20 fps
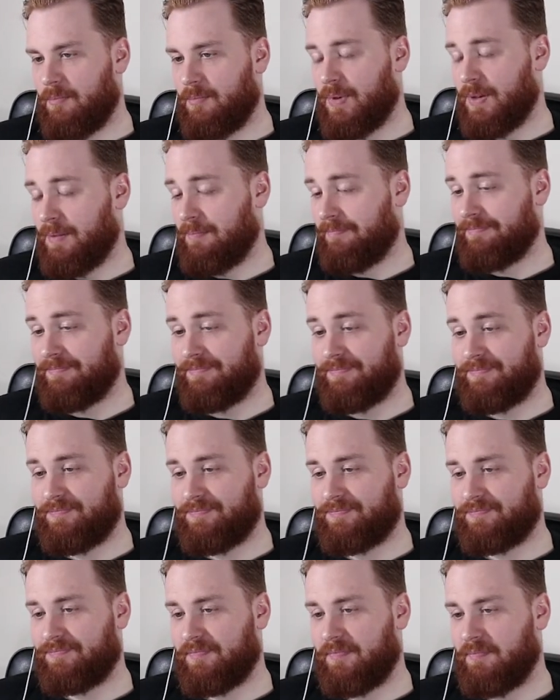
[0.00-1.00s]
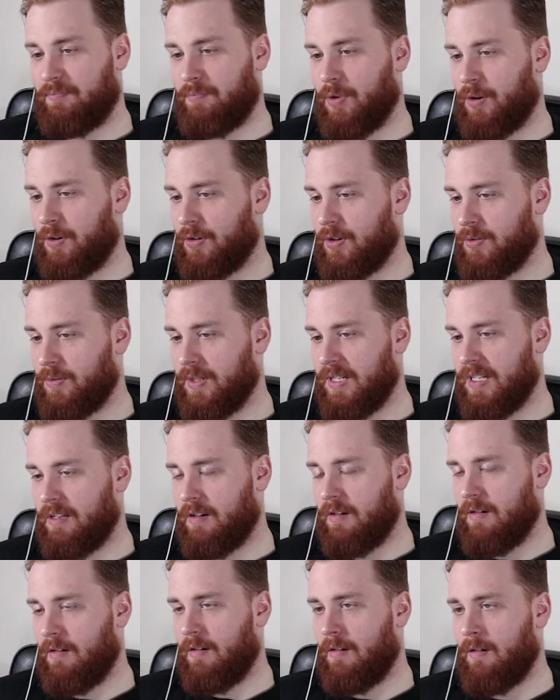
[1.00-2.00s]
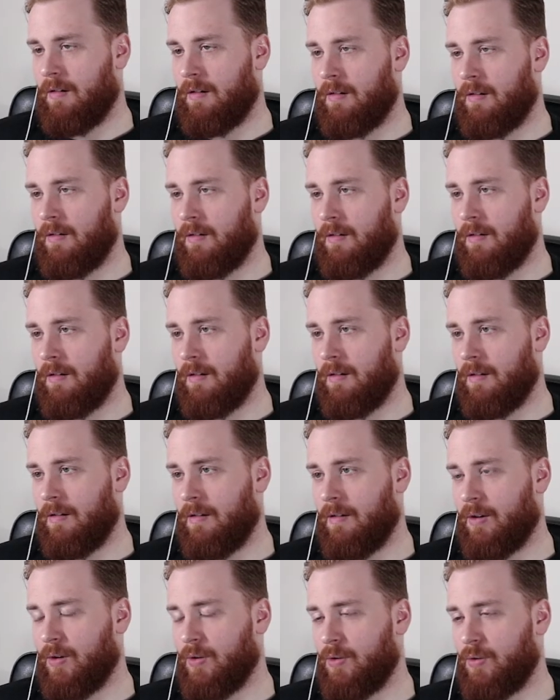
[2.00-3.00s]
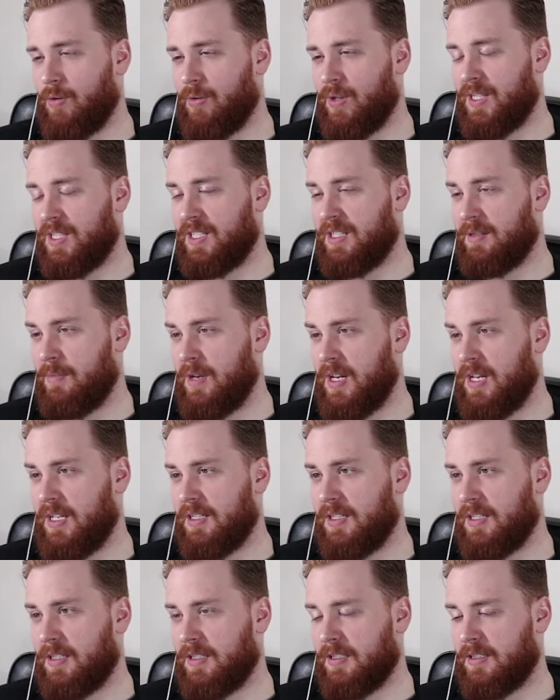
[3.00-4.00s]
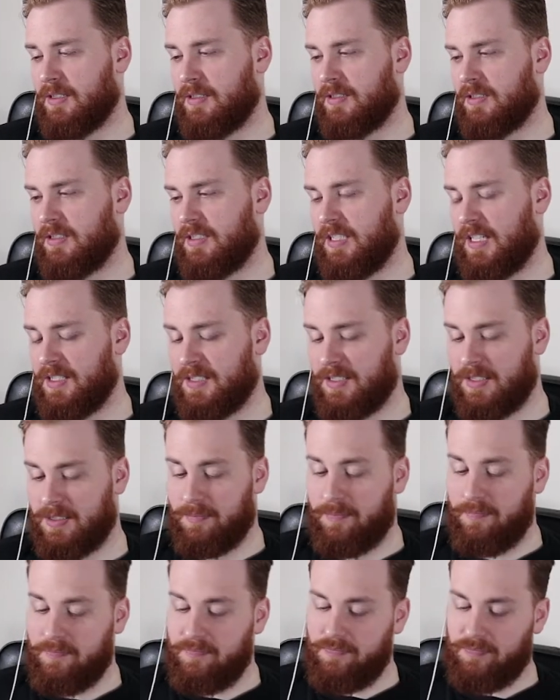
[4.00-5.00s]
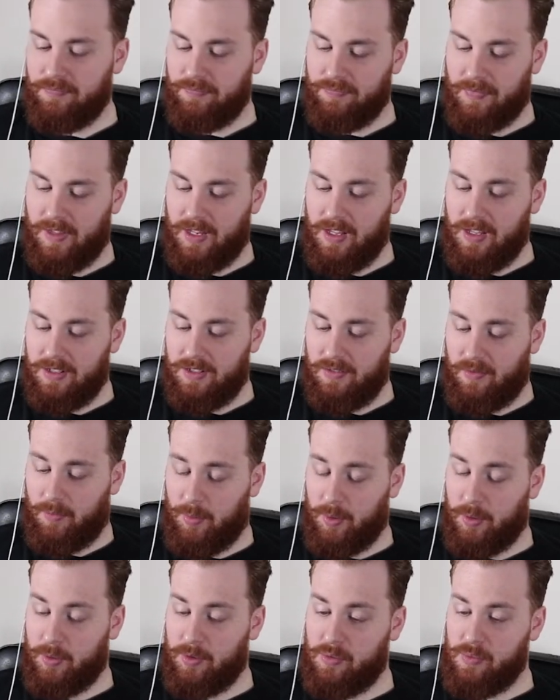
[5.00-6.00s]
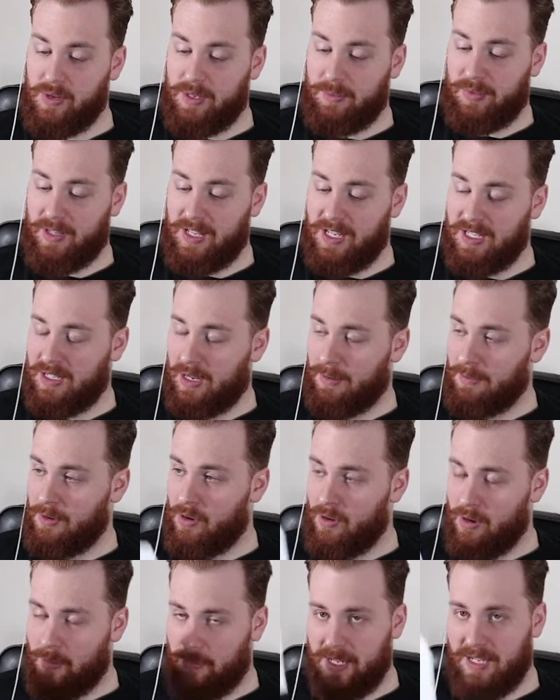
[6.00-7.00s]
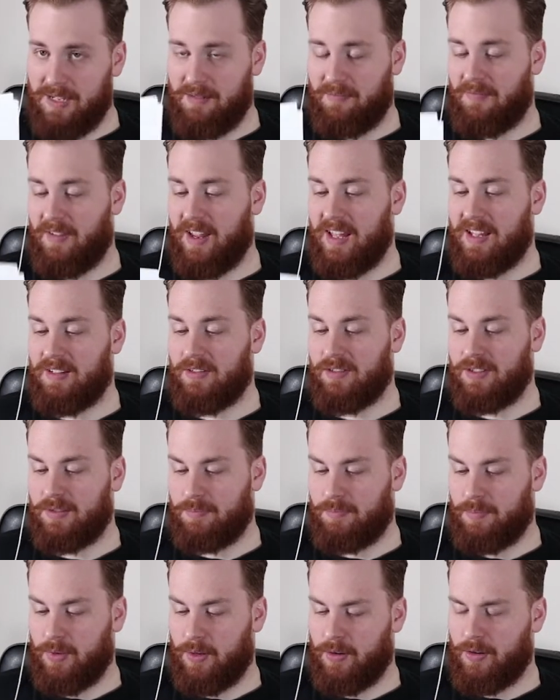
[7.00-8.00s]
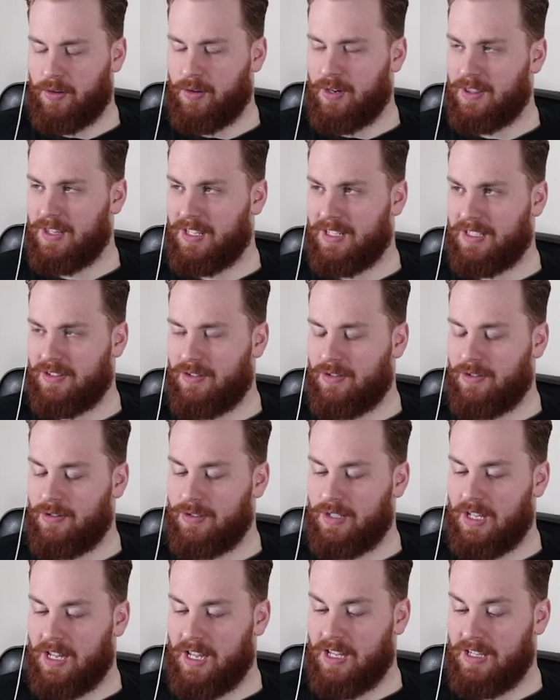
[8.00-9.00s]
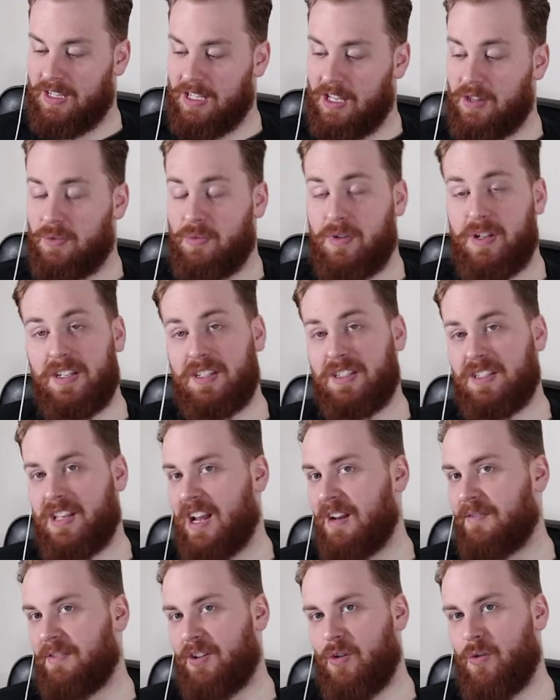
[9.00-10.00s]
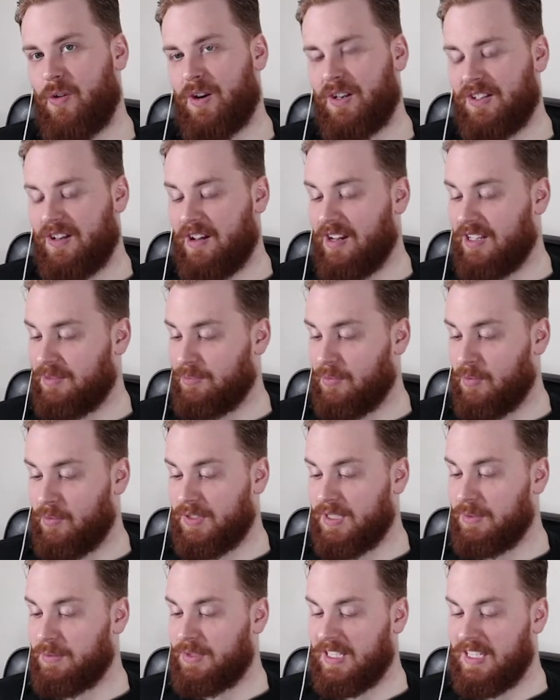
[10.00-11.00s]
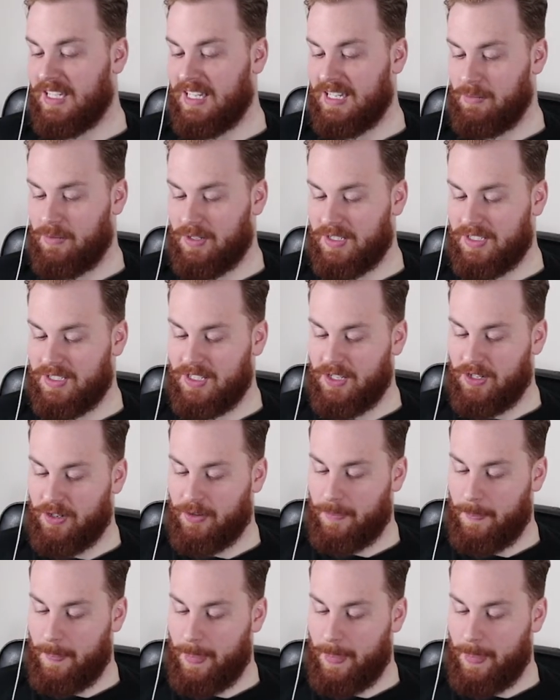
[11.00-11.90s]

But, Burger Week. Oh, that's amazing. Yes. So Burger Week plans, I know I'm hitting Vandal's Burger, I think it's called. And the other one is kind of a coin toss, but we'll see what the lady wants to do.